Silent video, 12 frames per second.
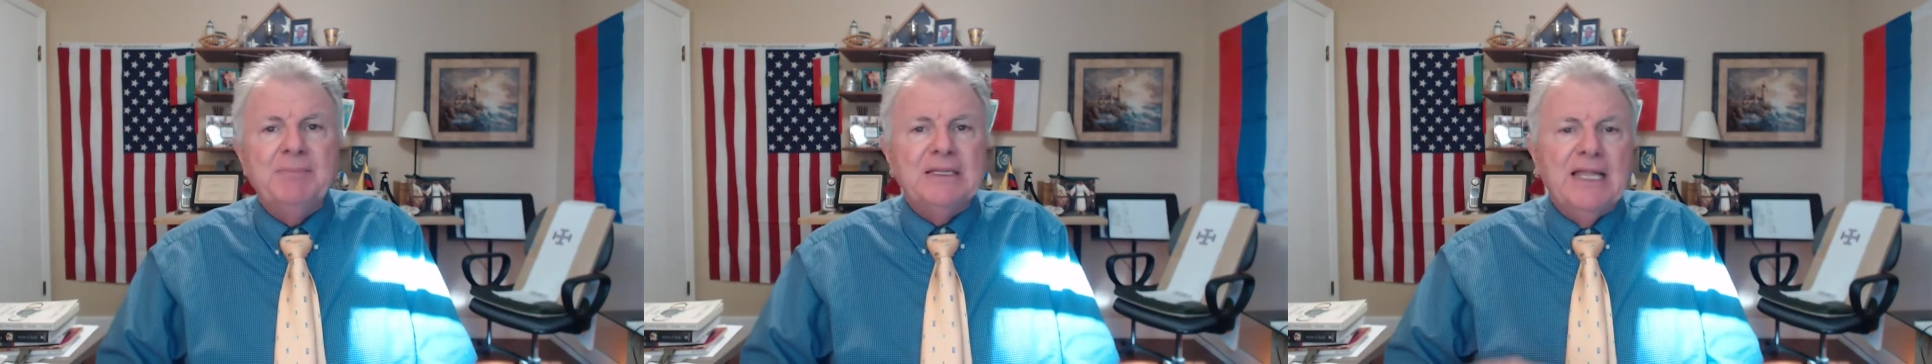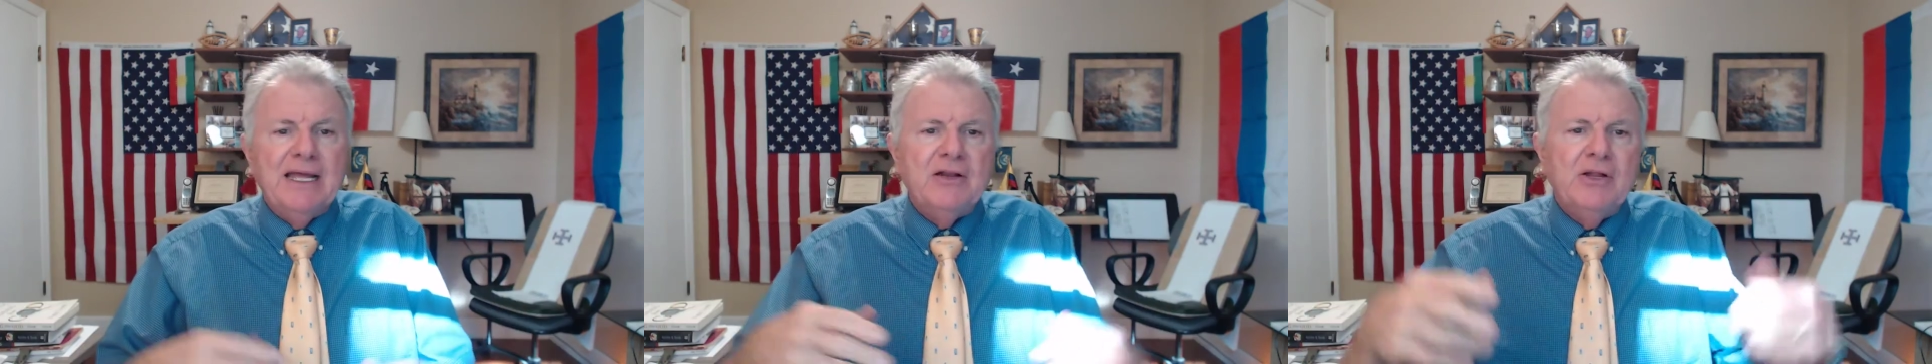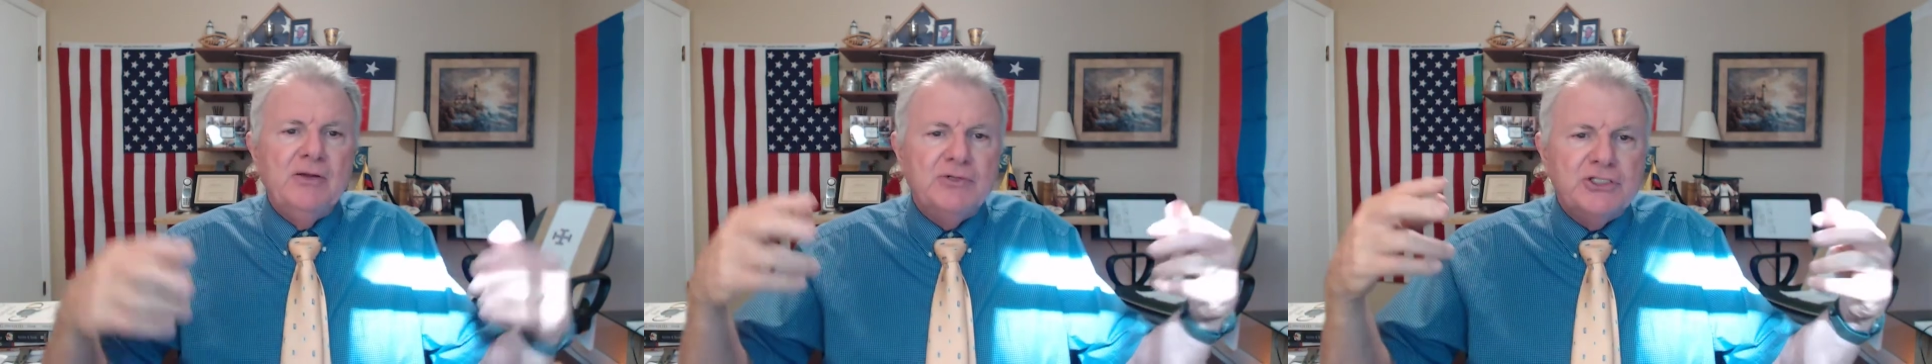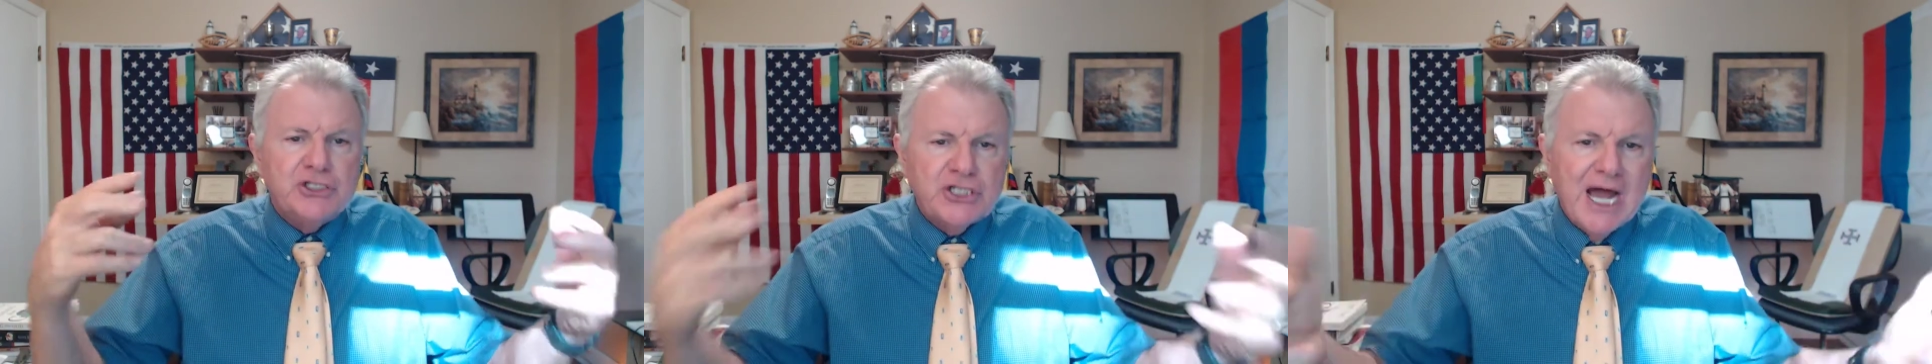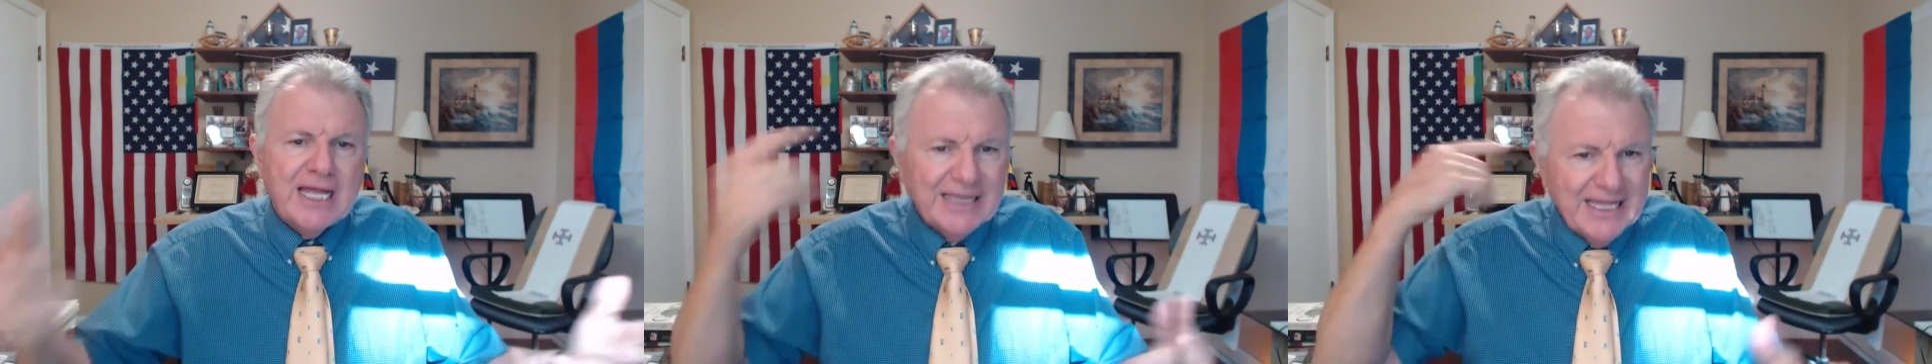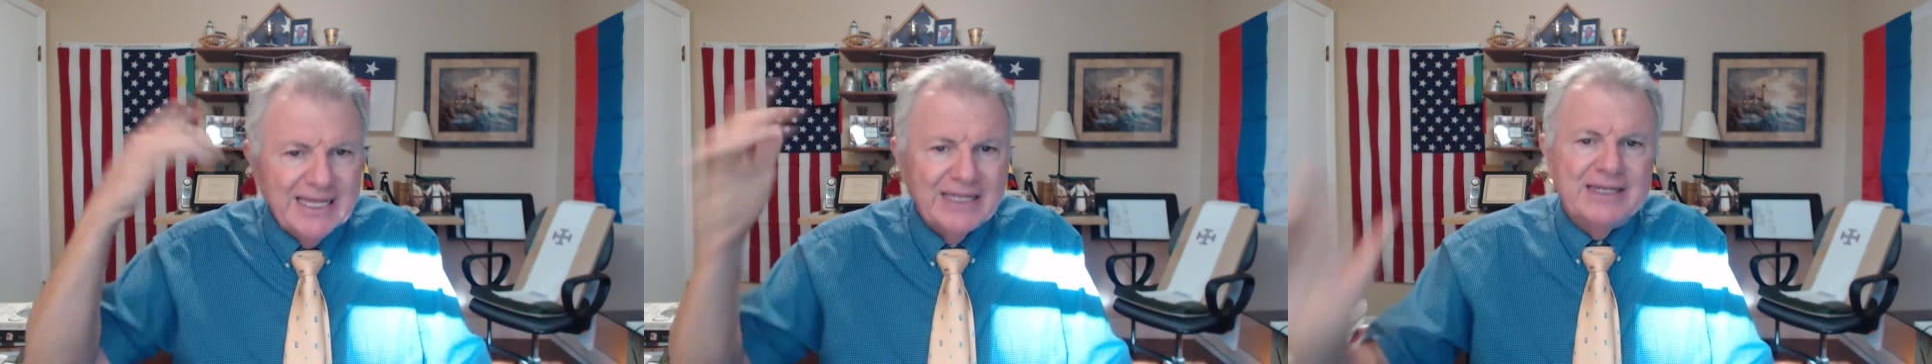but later he was shot in
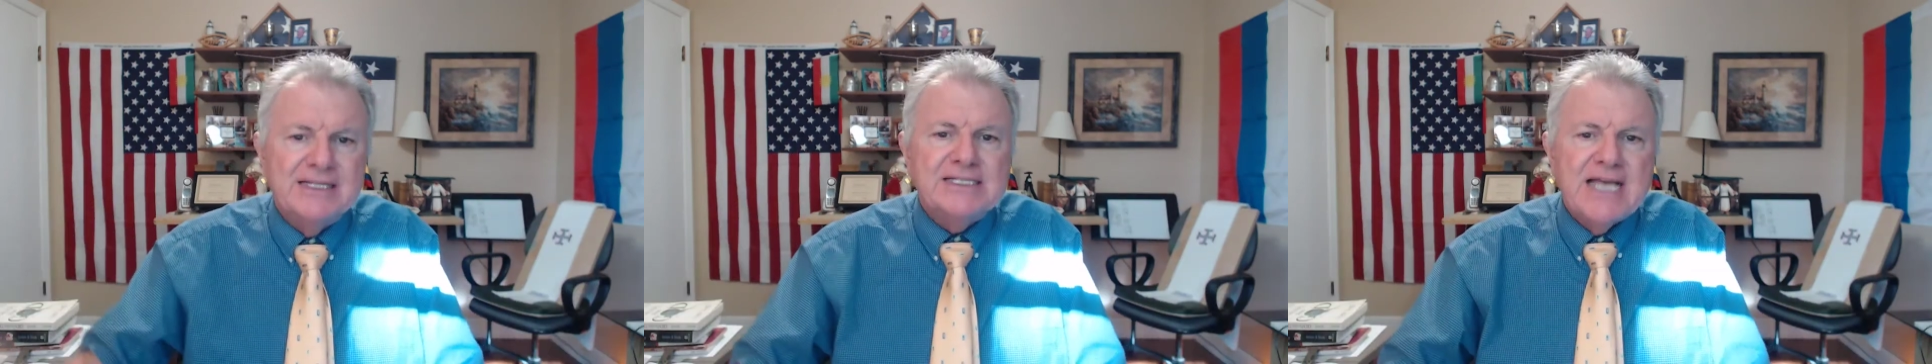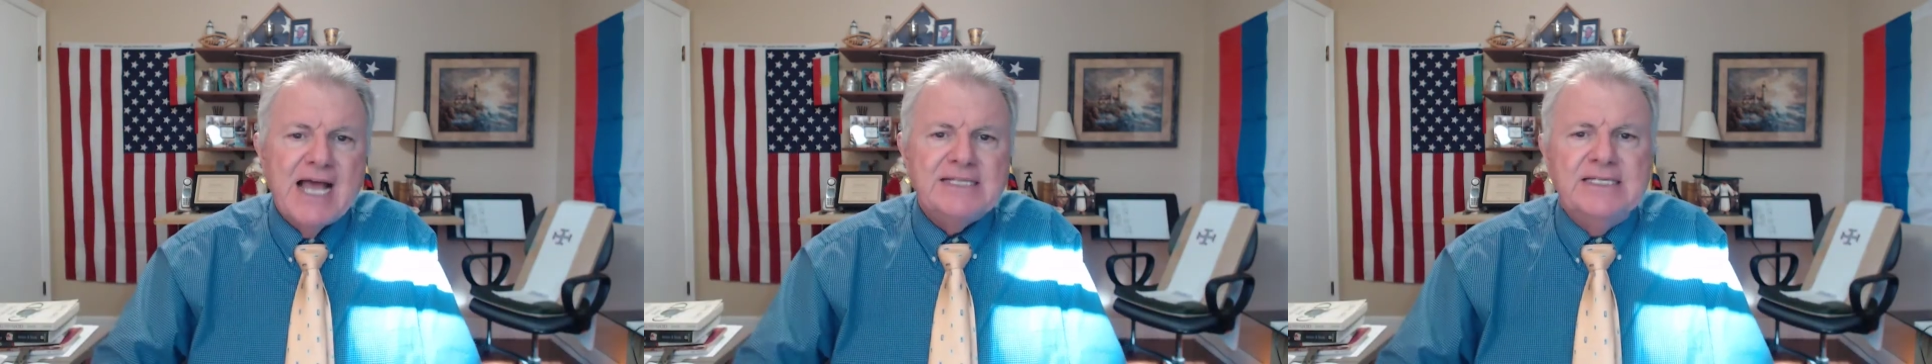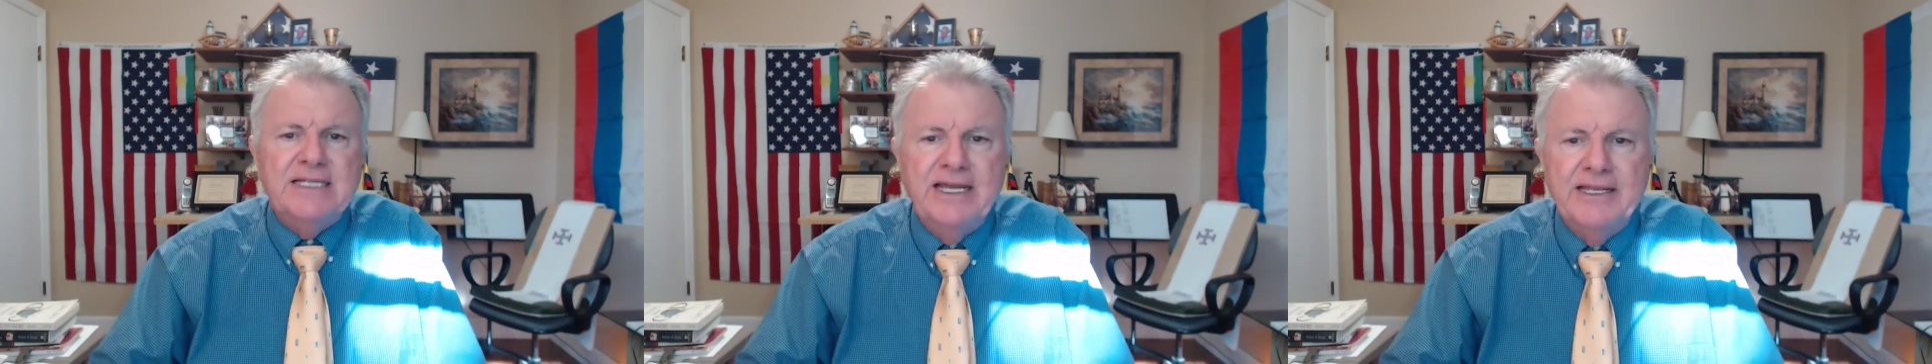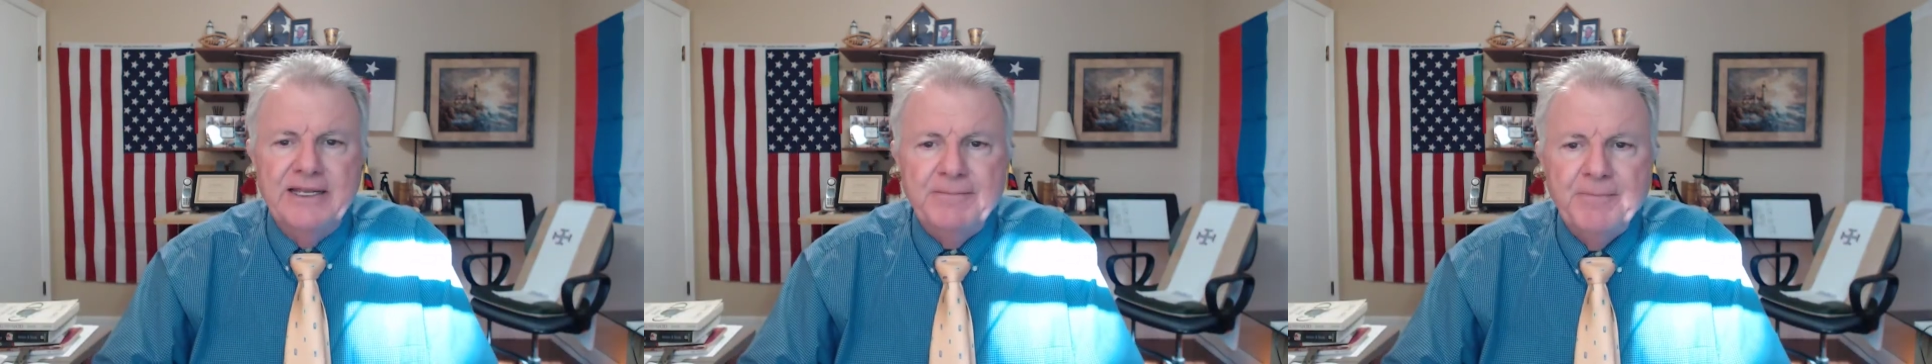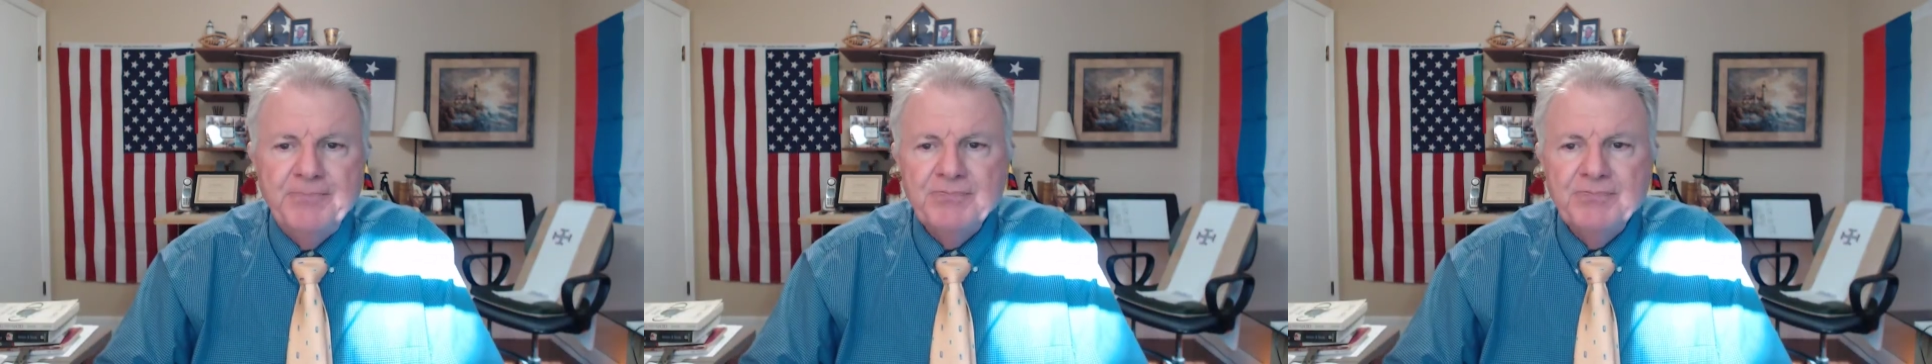the head and assassinated.